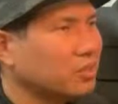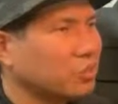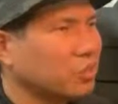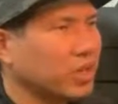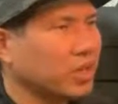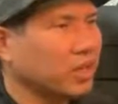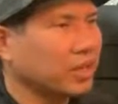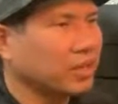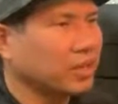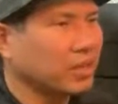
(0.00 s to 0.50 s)

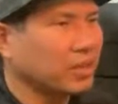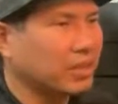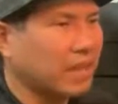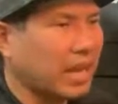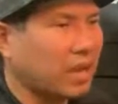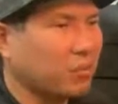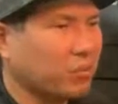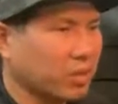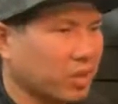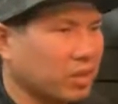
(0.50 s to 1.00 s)
But
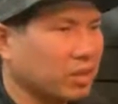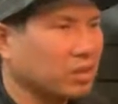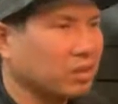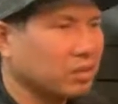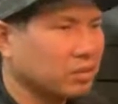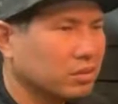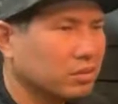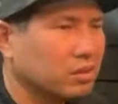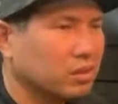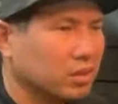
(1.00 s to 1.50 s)
that
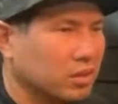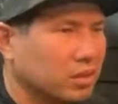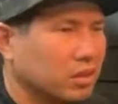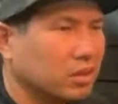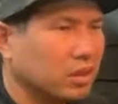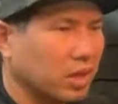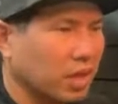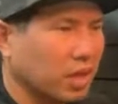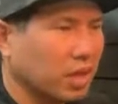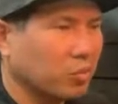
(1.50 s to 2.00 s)
reel
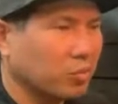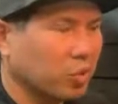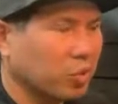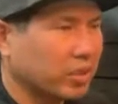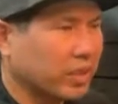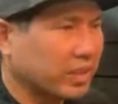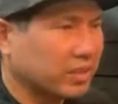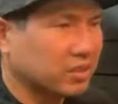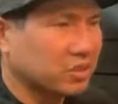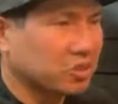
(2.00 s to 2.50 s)
will
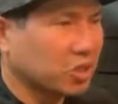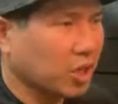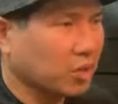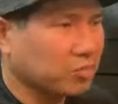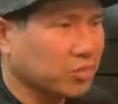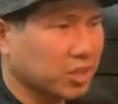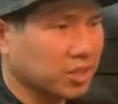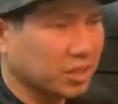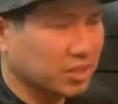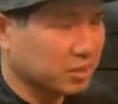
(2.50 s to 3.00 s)
get the
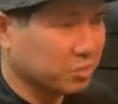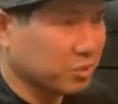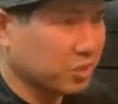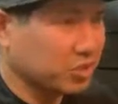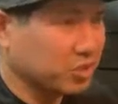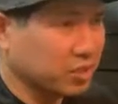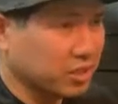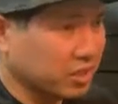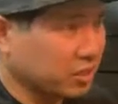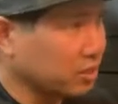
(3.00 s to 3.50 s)
job done,
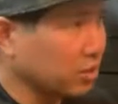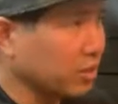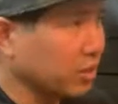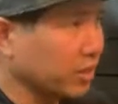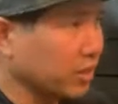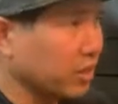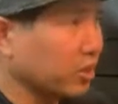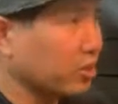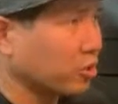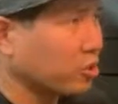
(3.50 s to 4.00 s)
especially
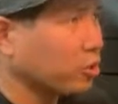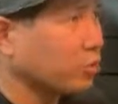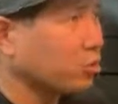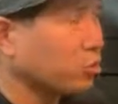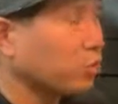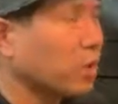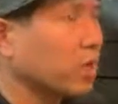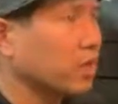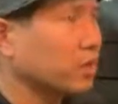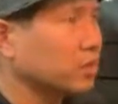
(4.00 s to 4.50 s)
in our
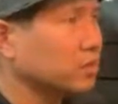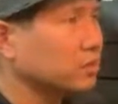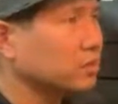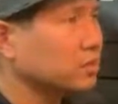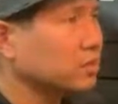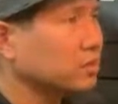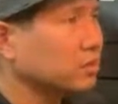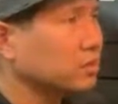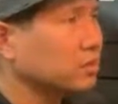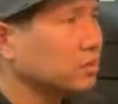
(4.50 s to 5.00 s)
local
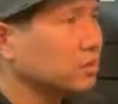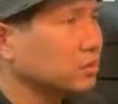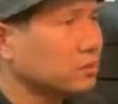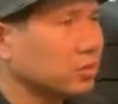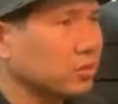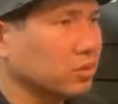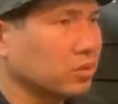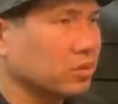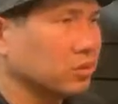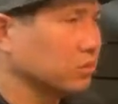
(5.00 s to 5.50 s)
waters.
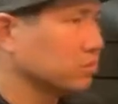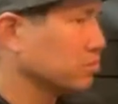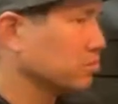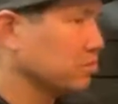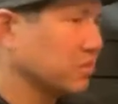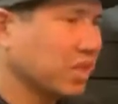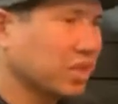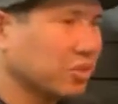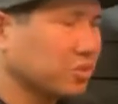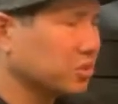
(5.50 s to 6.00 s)
So
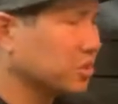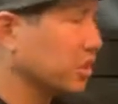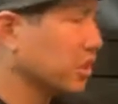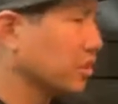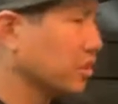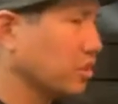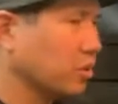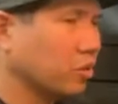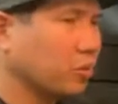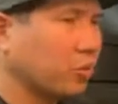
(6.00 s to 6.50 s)

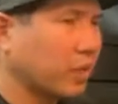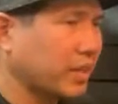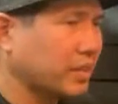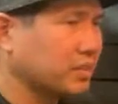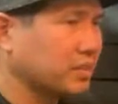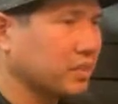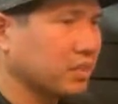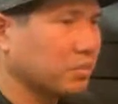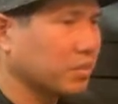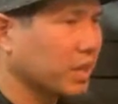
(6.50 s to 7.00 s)
yellowtail, white
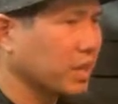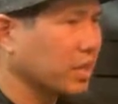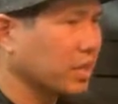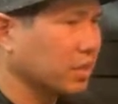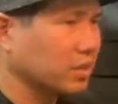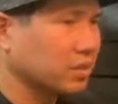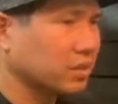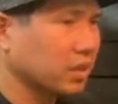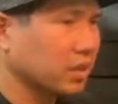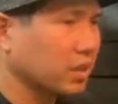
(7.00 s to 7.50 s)
sea
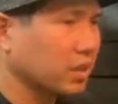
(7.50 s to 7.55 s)
bass,